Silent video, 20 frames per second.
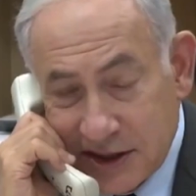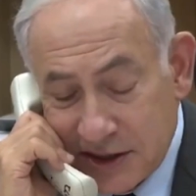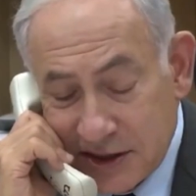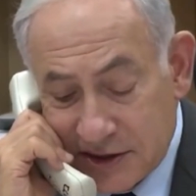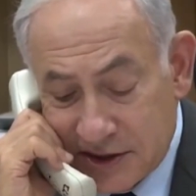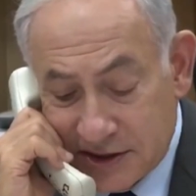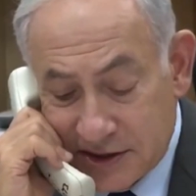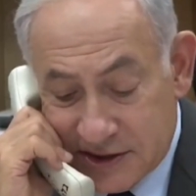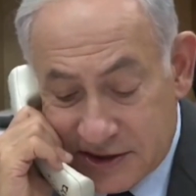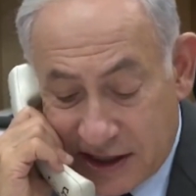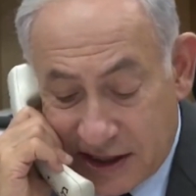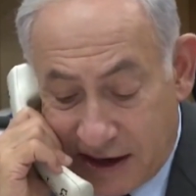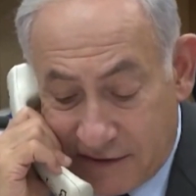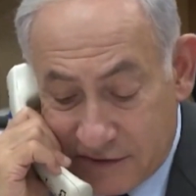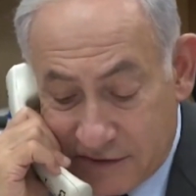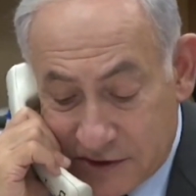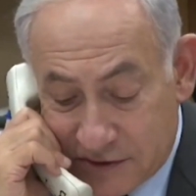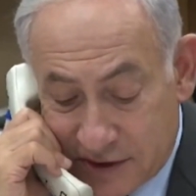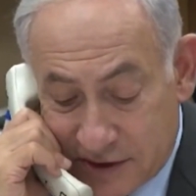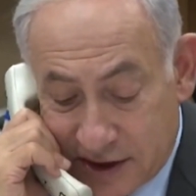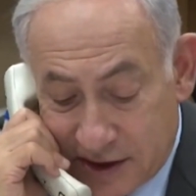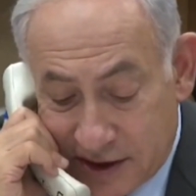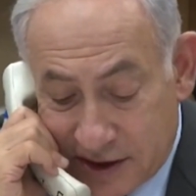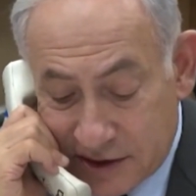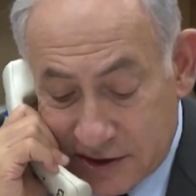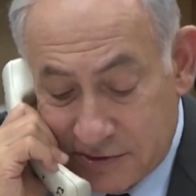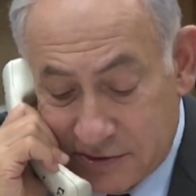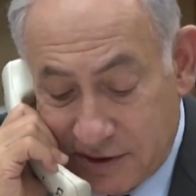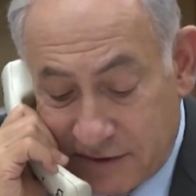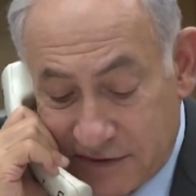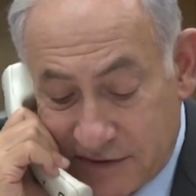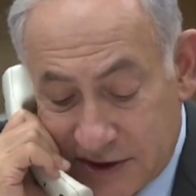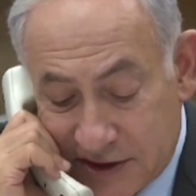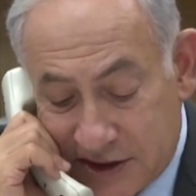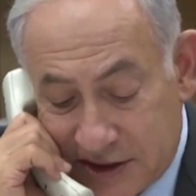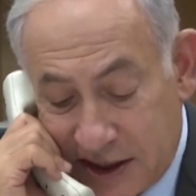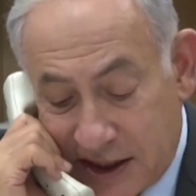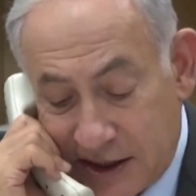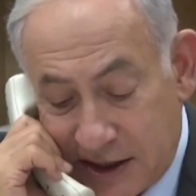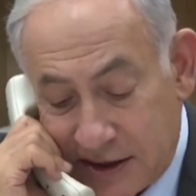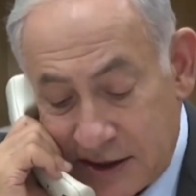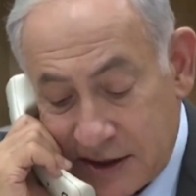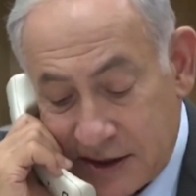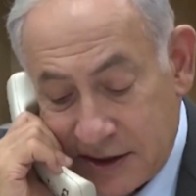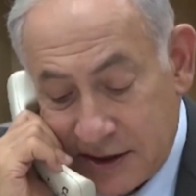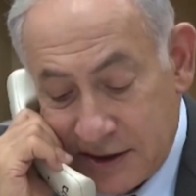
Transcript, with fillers: seen such savagery in the history of the state.